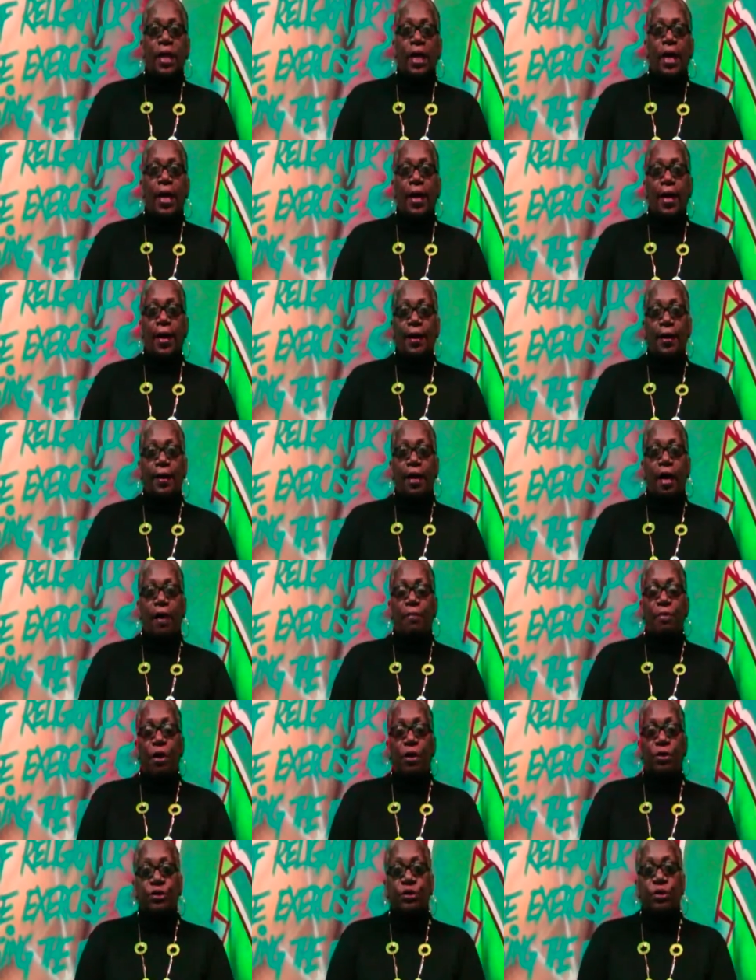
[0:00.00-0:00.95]
Uh, I'm
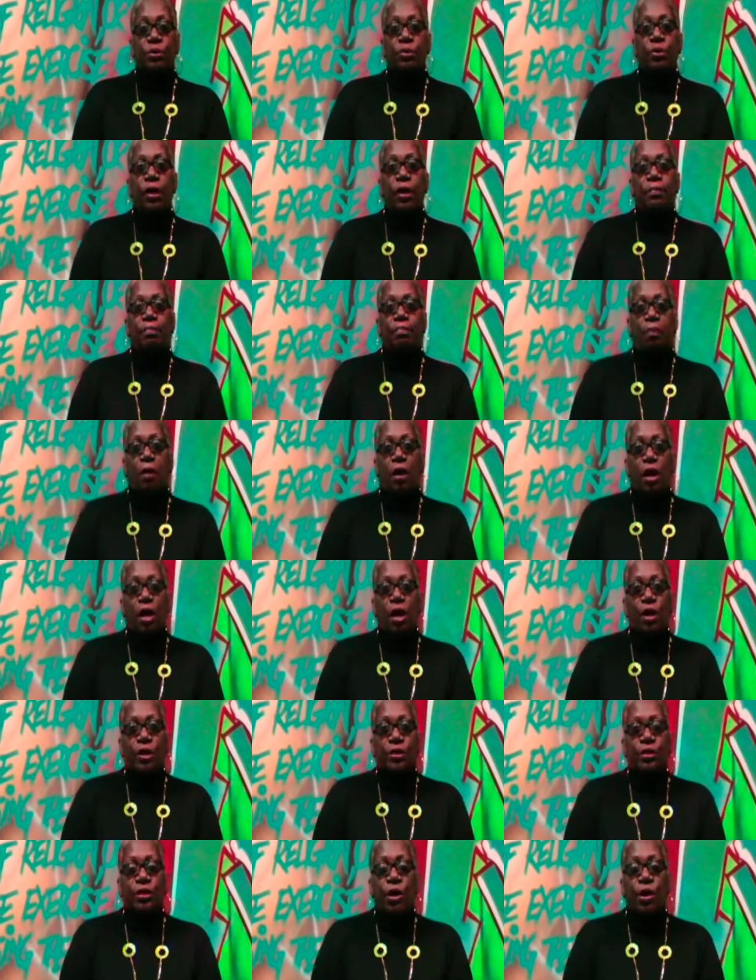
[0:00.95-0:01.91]
also on
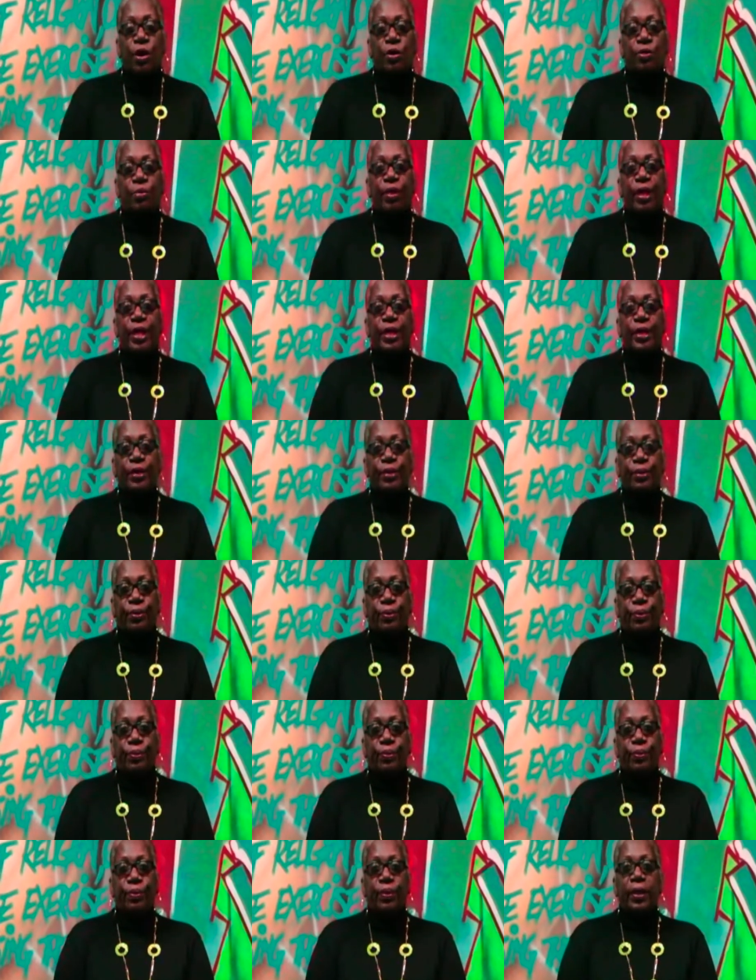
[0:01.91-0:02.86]
Blog Talk
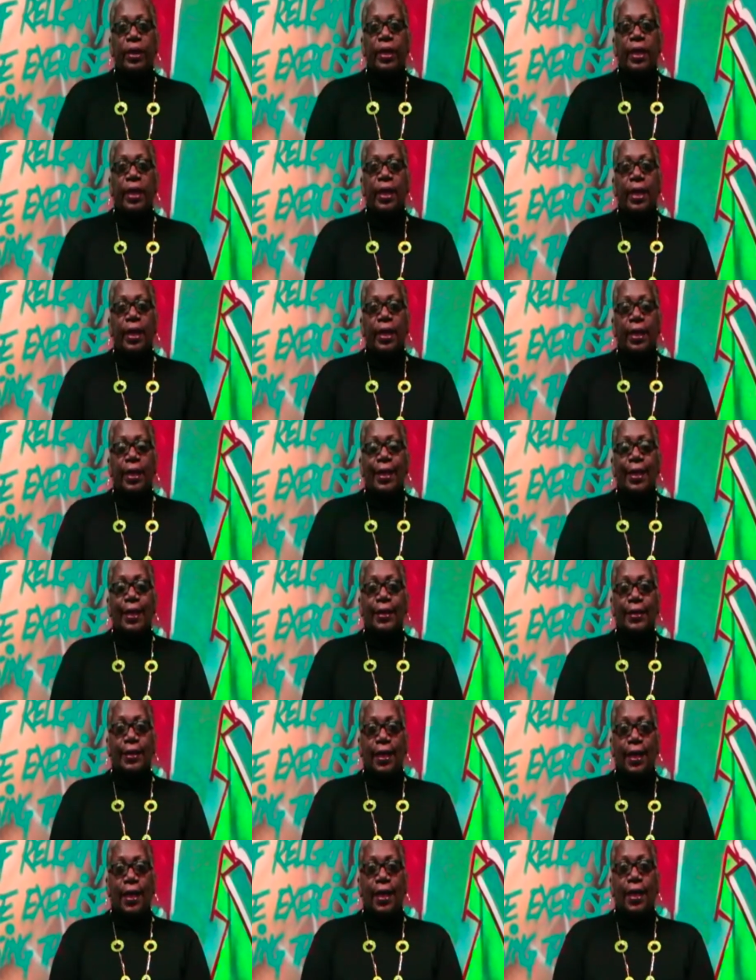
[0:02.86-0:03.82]
Radio.
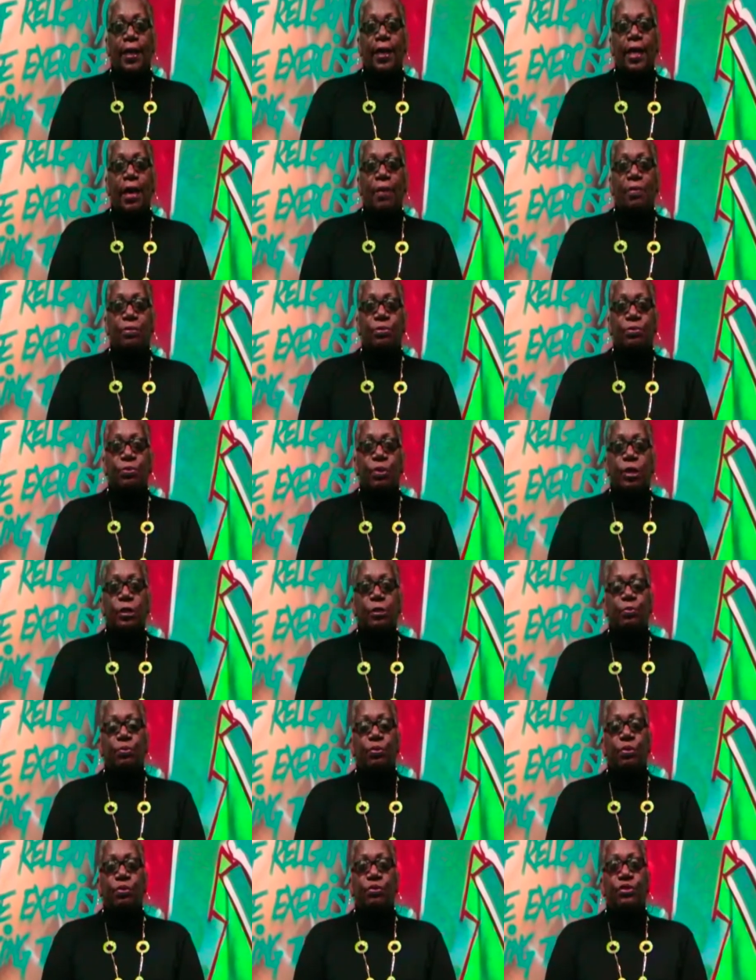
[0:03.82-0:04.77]
Again, I was once
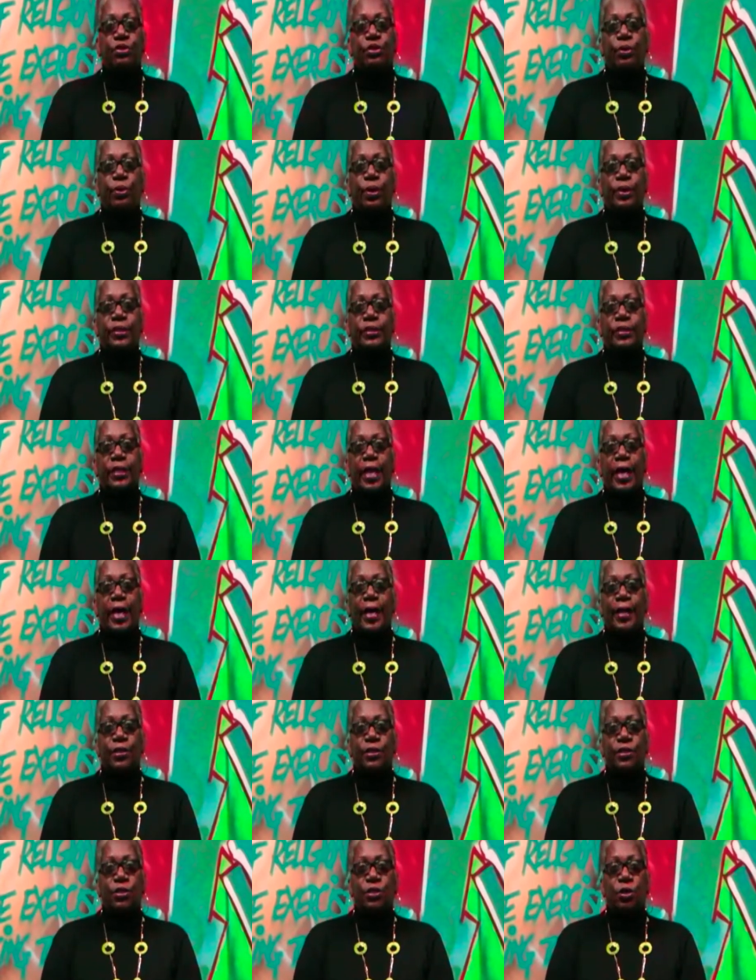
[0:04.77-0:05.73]
pro-choice.
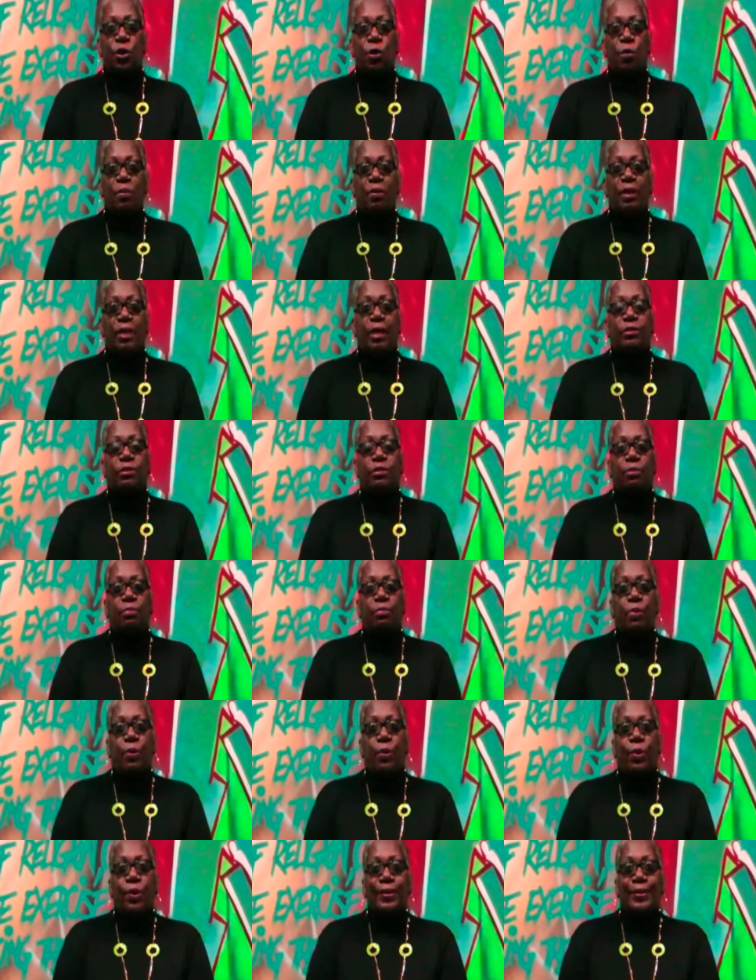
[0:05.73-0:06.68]
God showed me. That's a
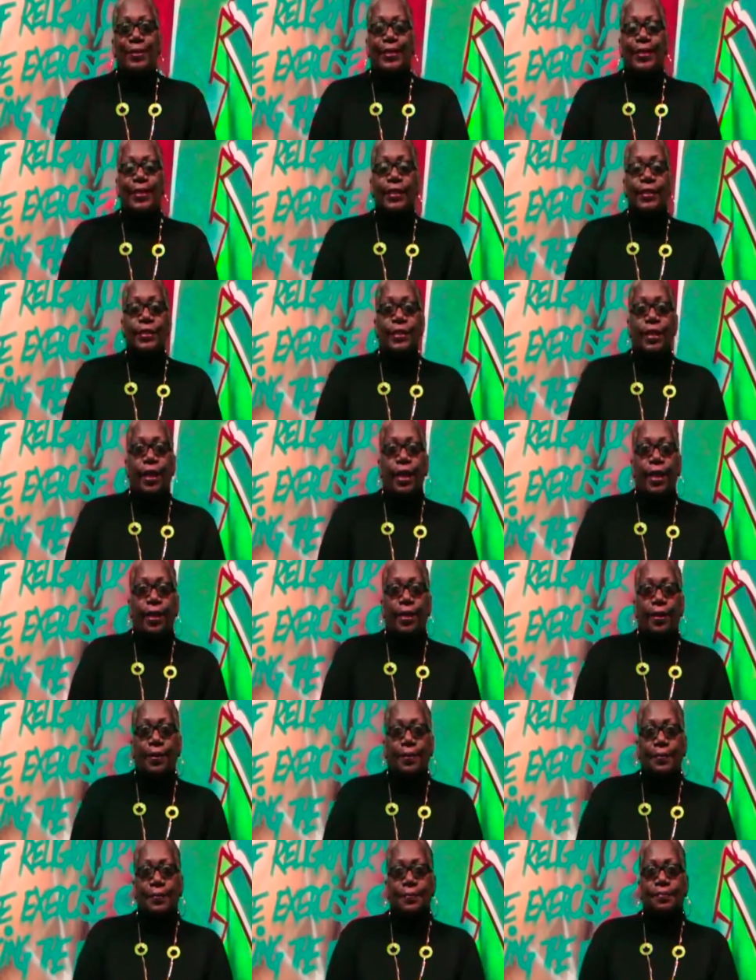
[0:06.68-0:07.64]
more
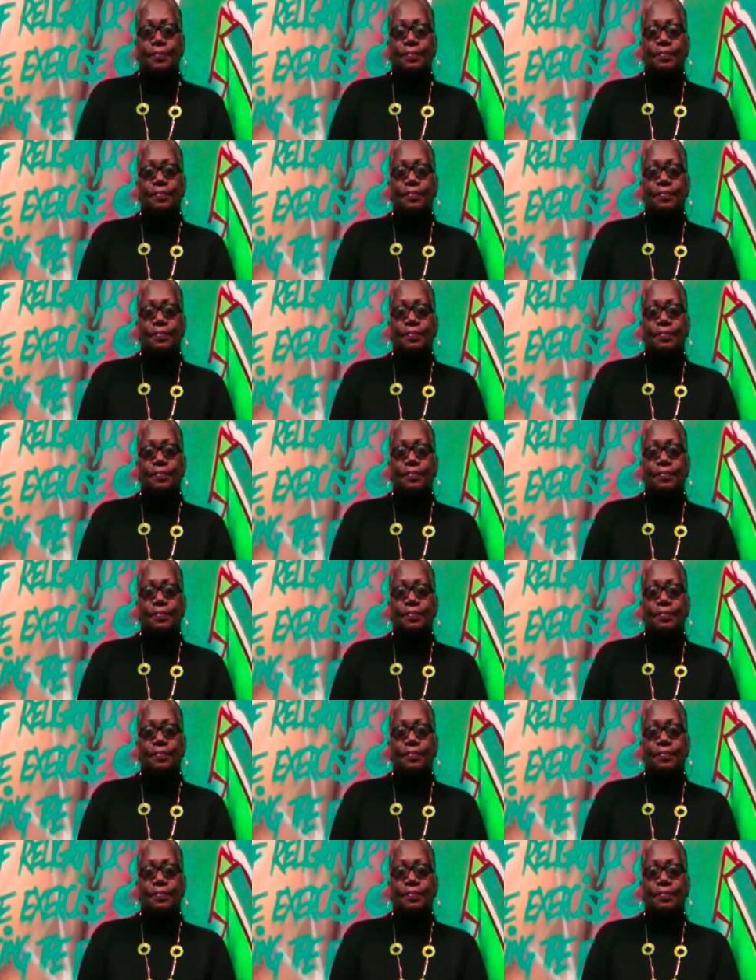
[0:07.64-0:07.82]
detailed